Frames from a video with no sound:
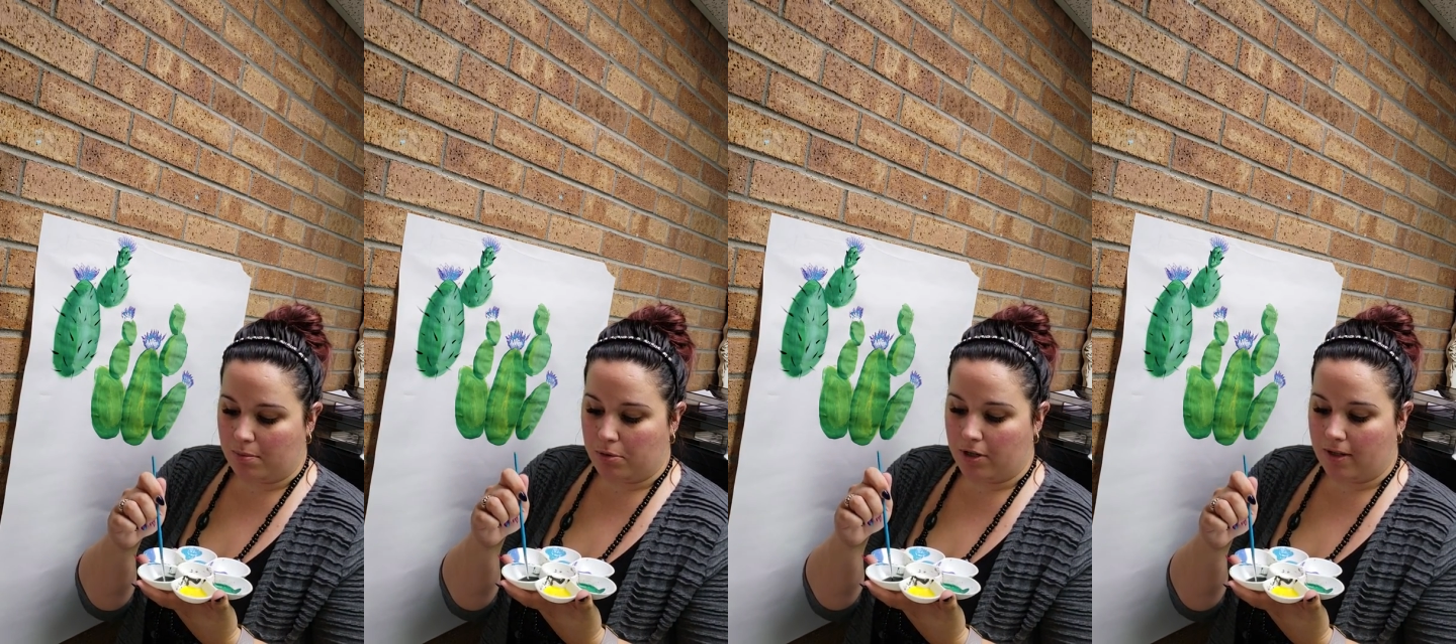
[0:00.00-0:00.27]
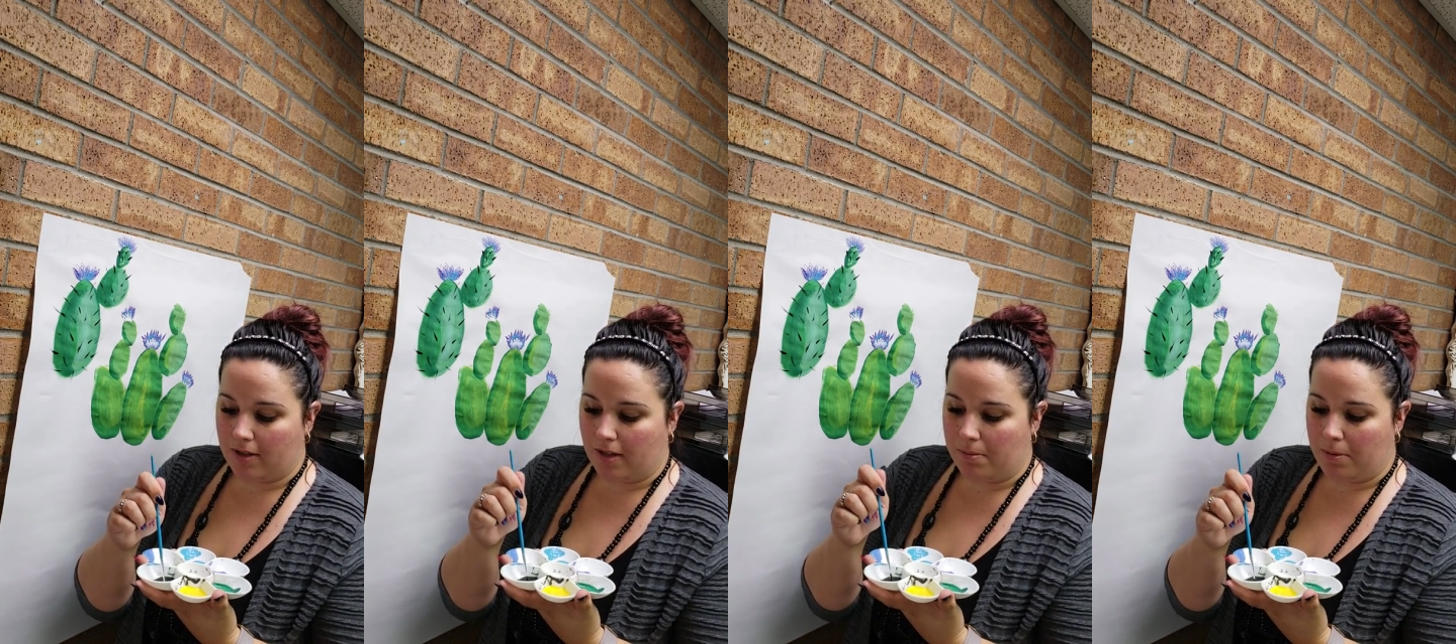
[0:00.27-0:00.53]

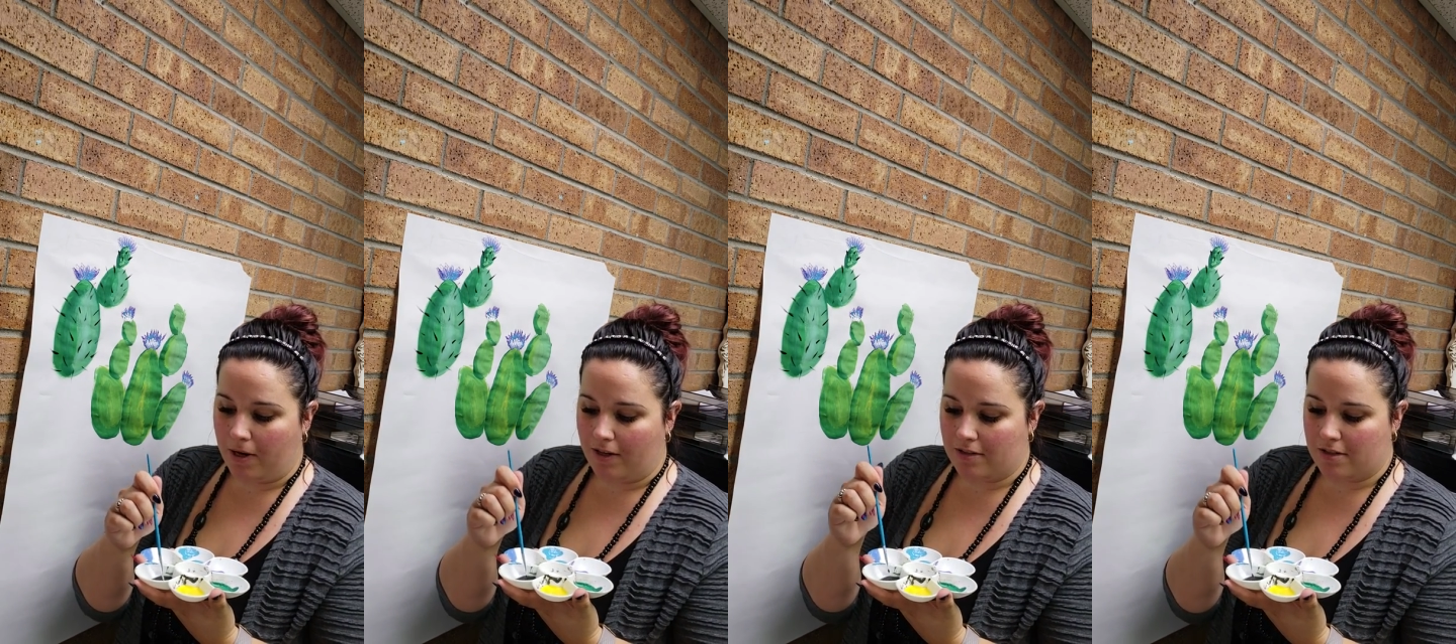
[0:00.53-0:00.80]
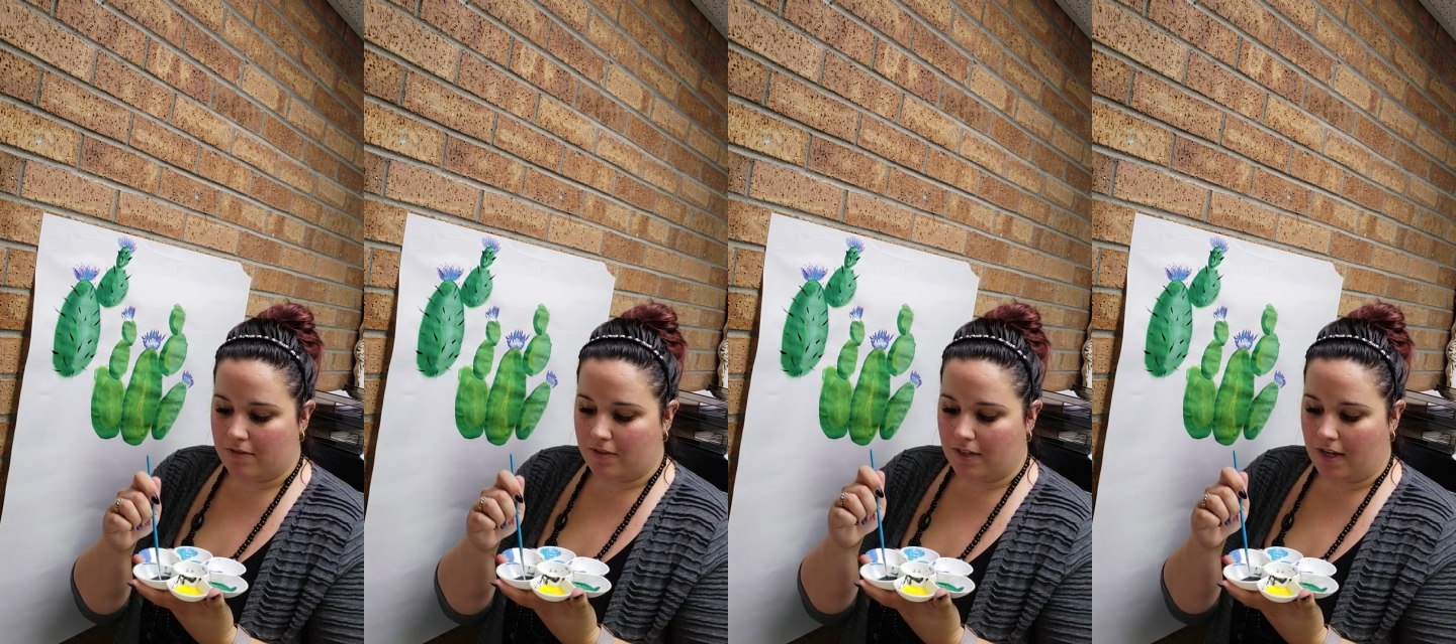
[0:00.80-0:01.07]
prickly
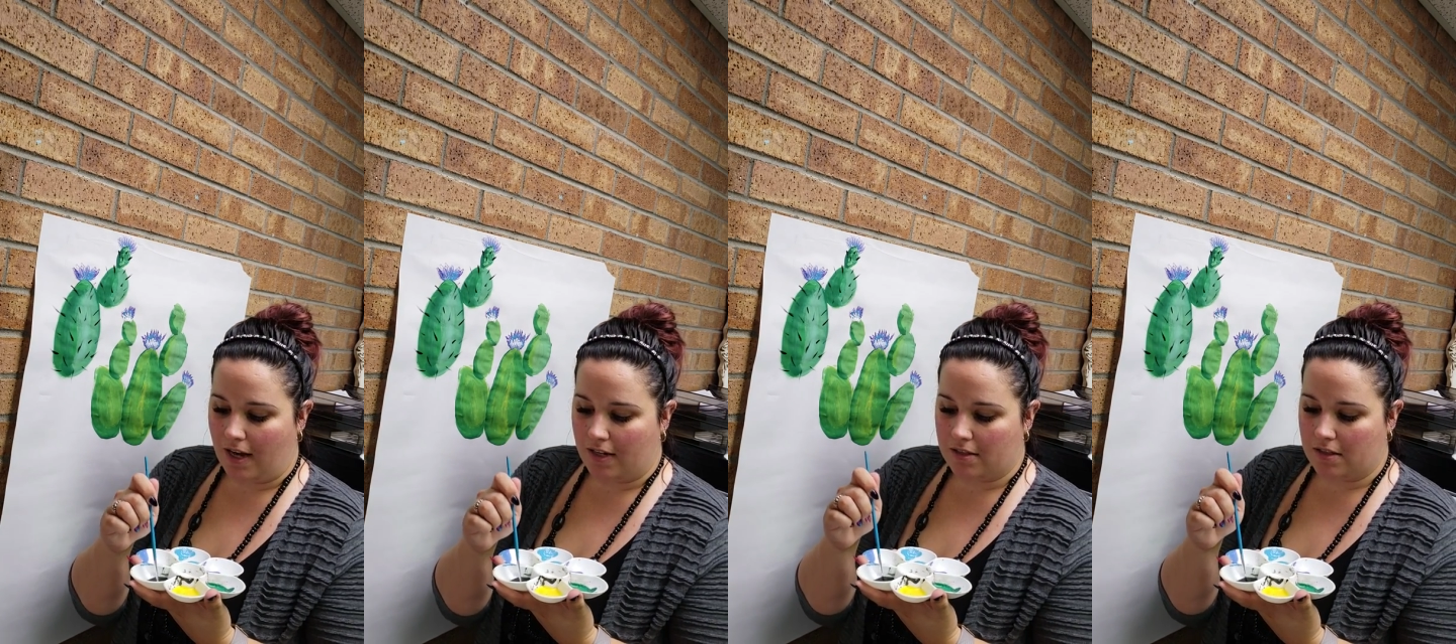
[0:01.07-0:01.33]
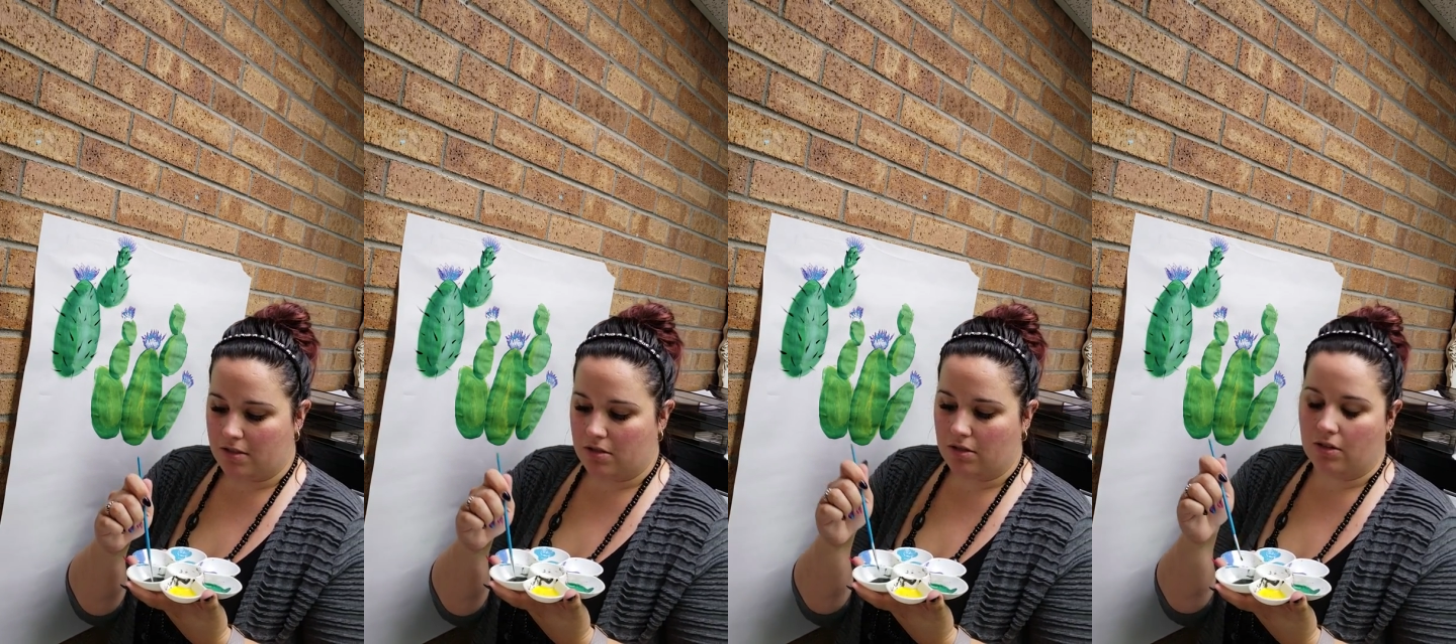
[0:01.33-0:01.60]
parts of a
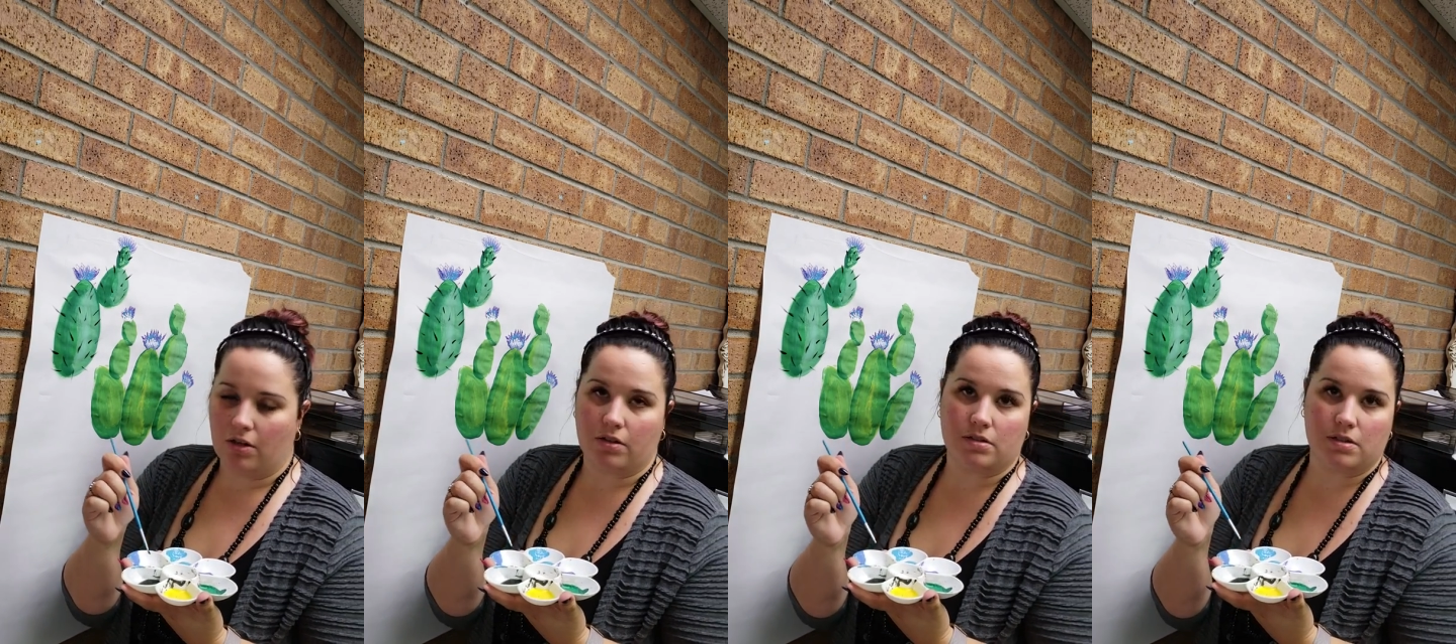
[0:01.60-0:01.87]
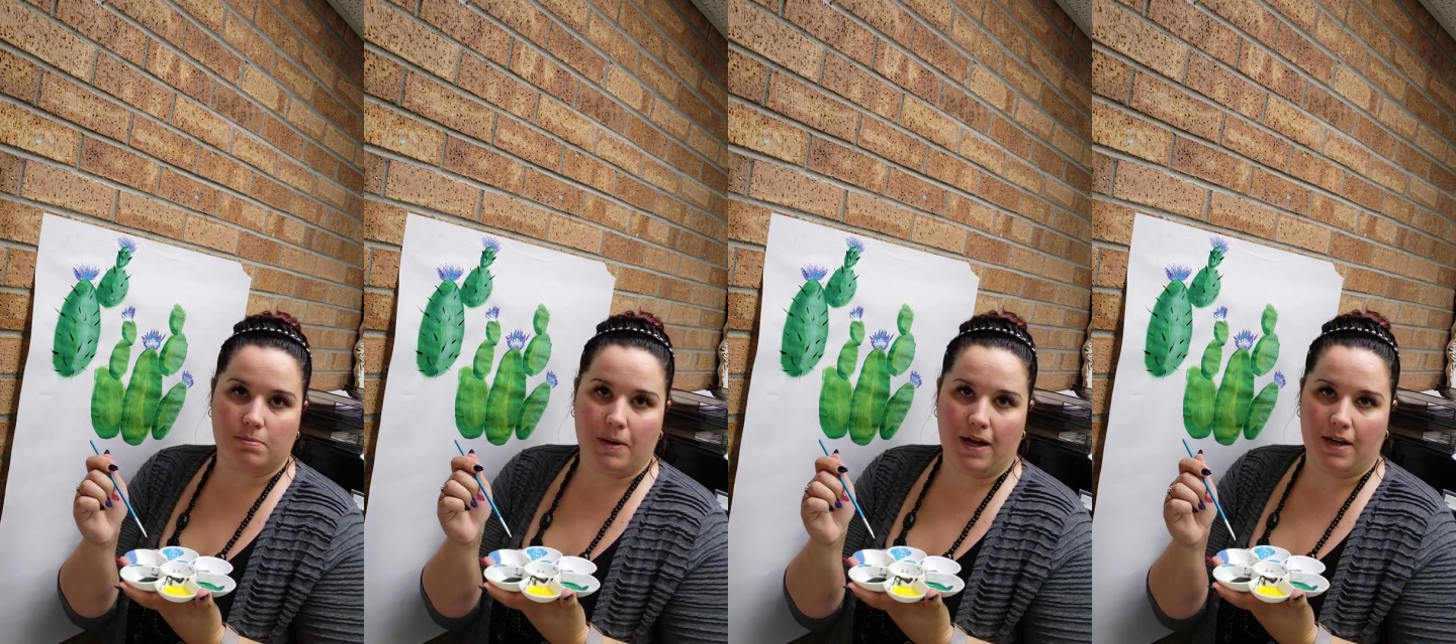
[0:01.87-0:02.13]
cactus are called
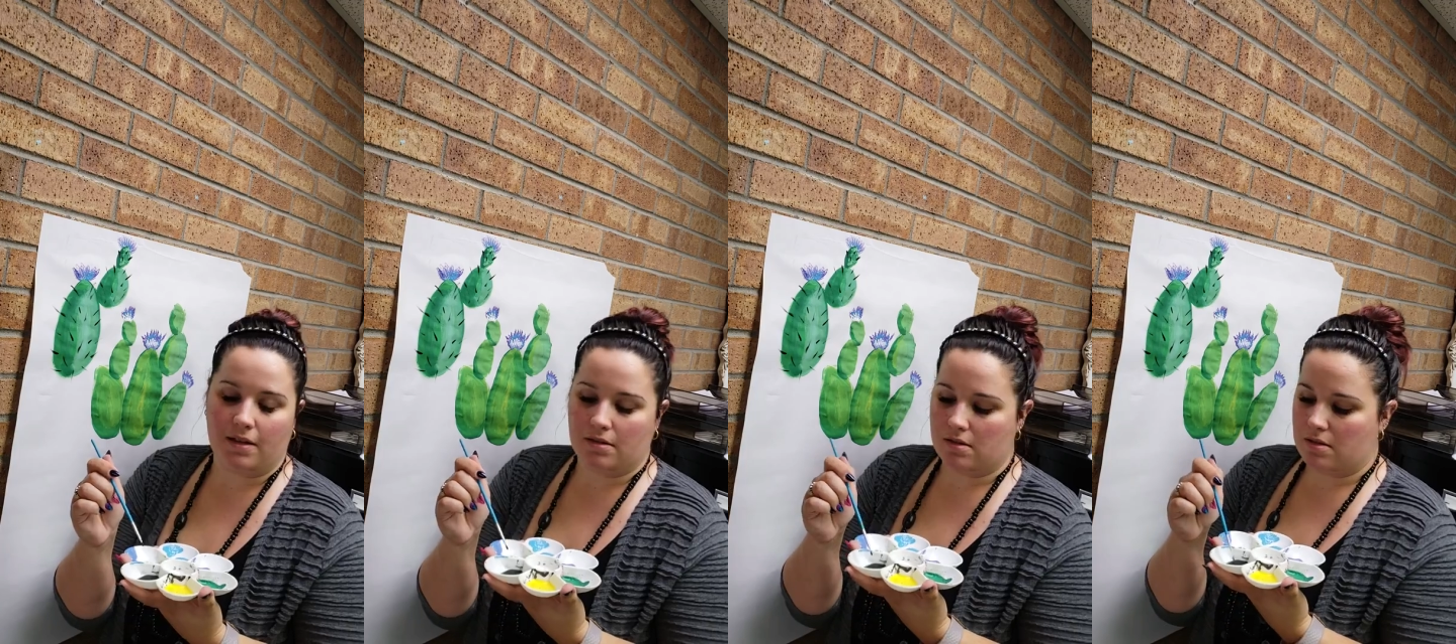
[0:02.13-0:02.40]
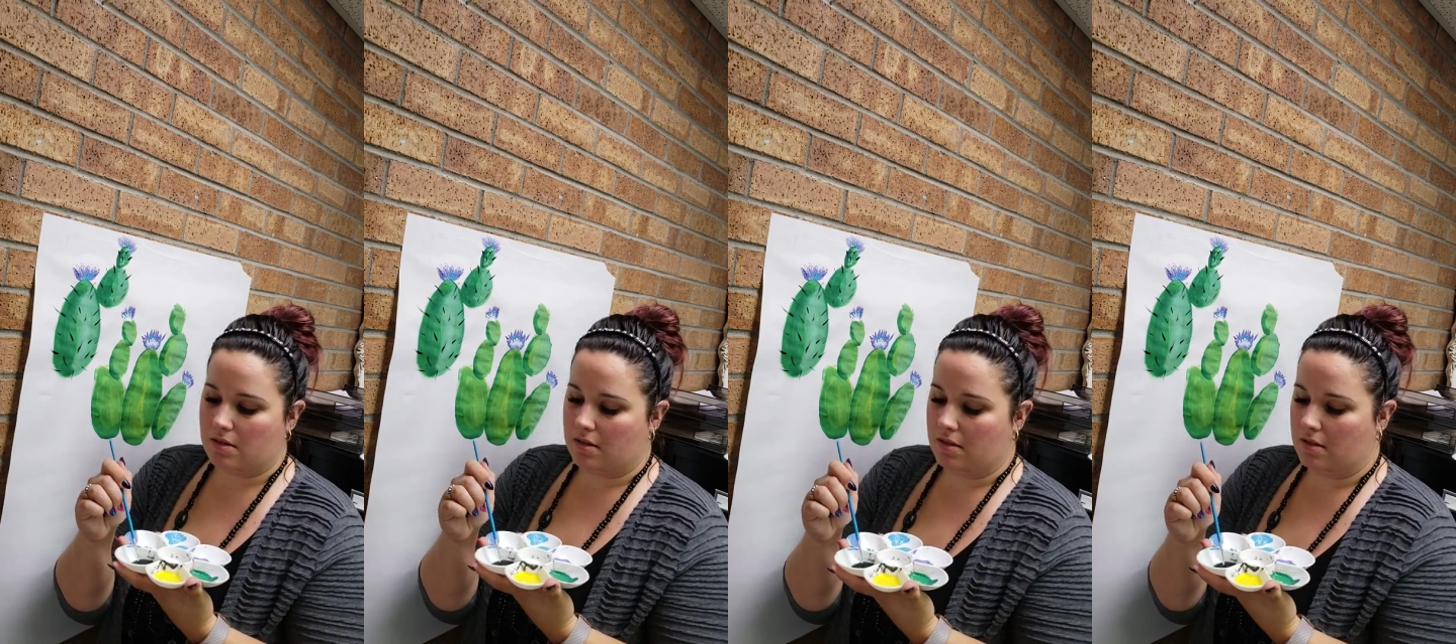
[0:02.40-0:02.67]

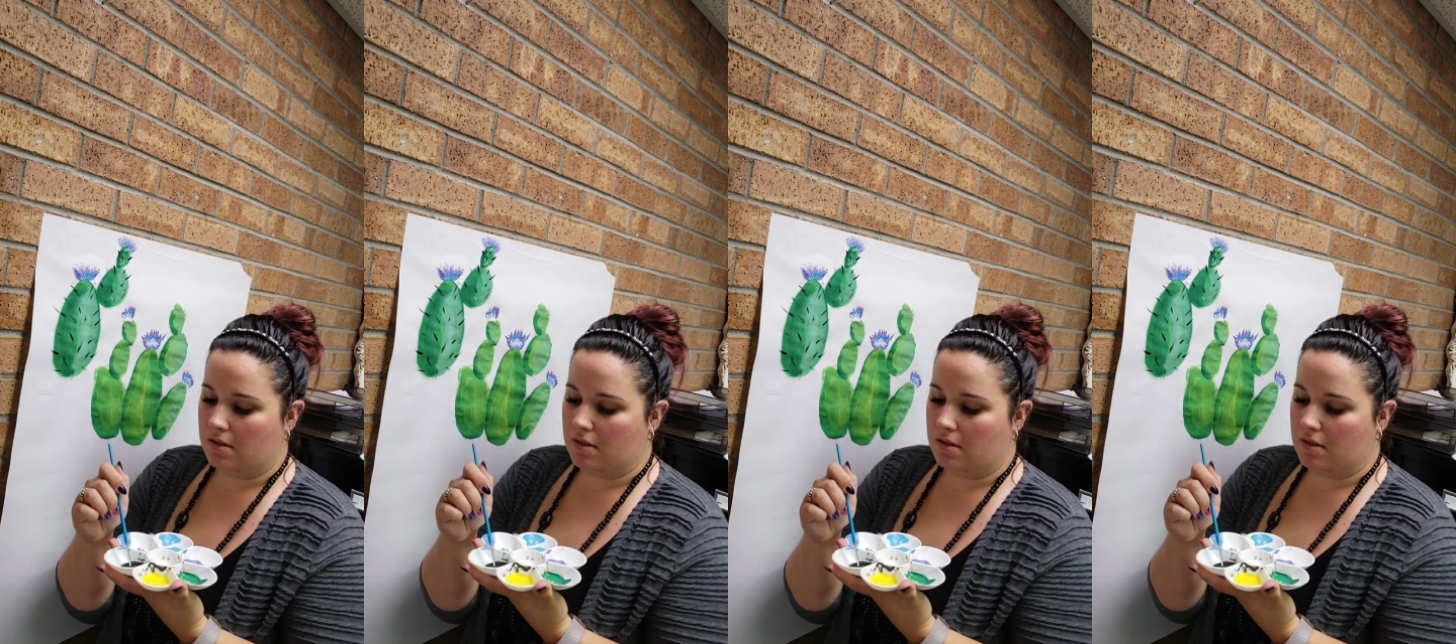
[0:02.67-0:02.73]
spines.